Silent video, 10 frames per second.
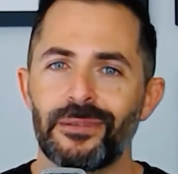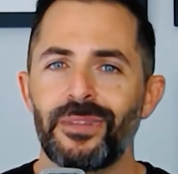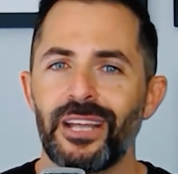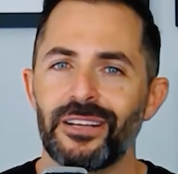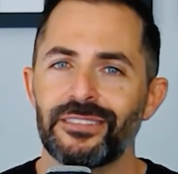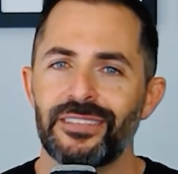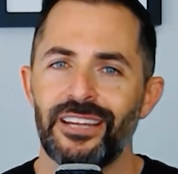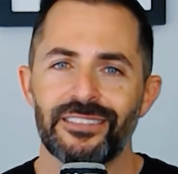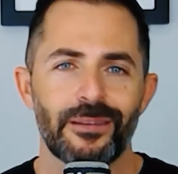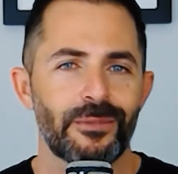something else
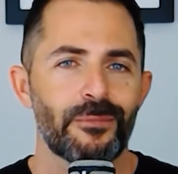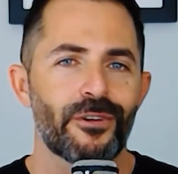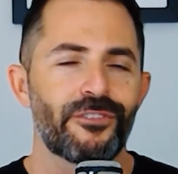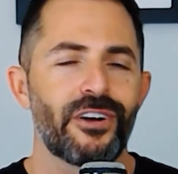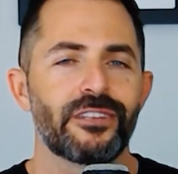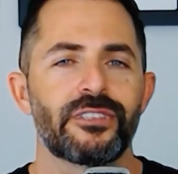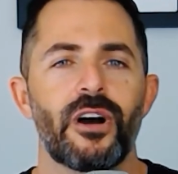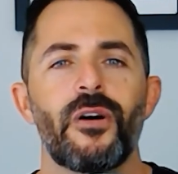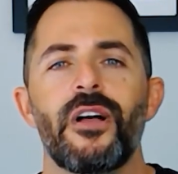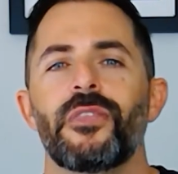and something more fun.
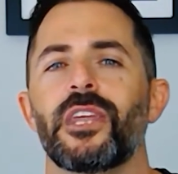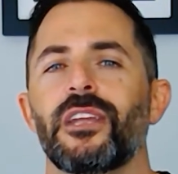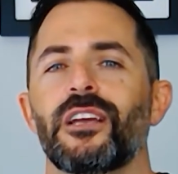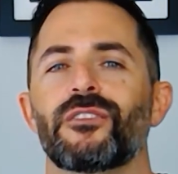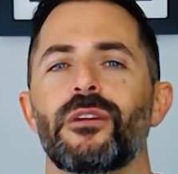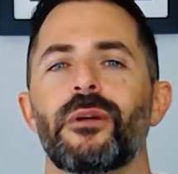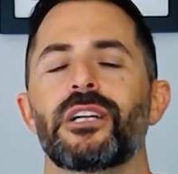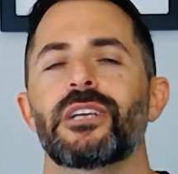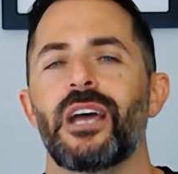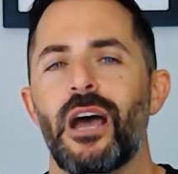So, thank you guys very much.